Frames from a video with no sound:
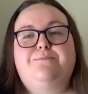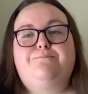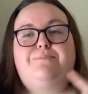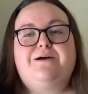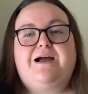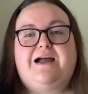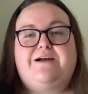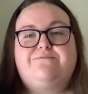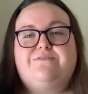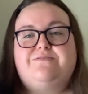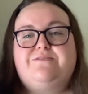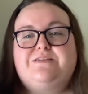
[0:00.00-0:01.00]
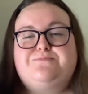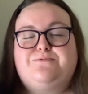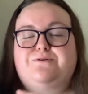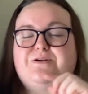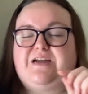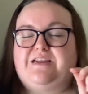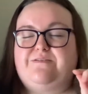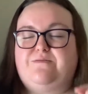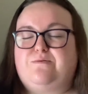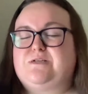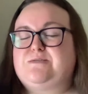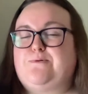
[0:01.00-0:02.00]
But I have read this book, and if you
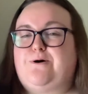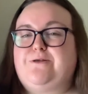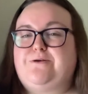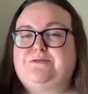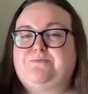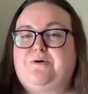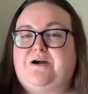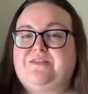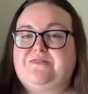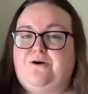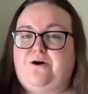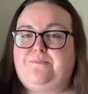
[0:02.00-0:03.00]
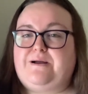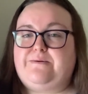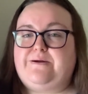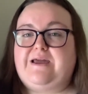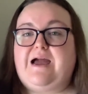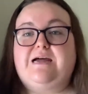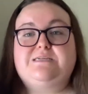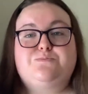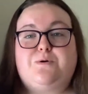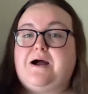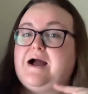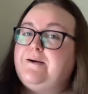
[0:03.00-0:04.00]
want spoilers and what I thought about it and
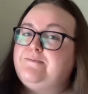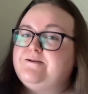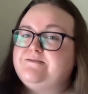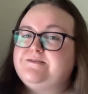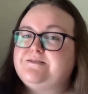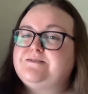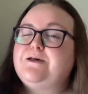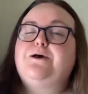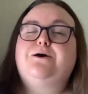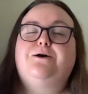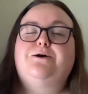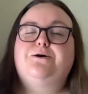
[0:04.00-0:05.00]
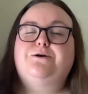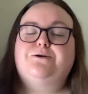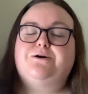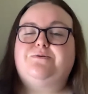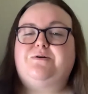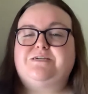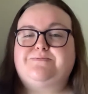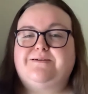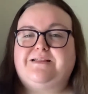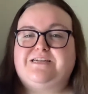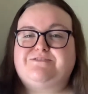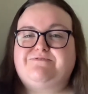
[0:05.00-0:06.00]
what happens, go watch my
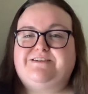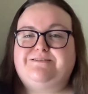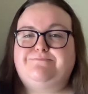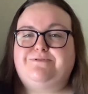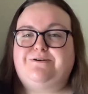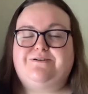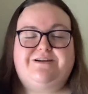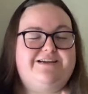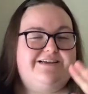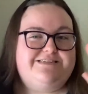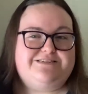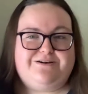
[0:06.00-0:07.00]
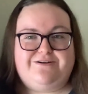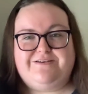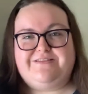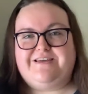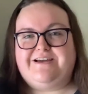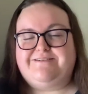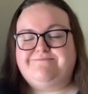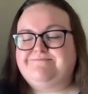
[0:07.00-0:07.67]
last reading blog. It's all in there.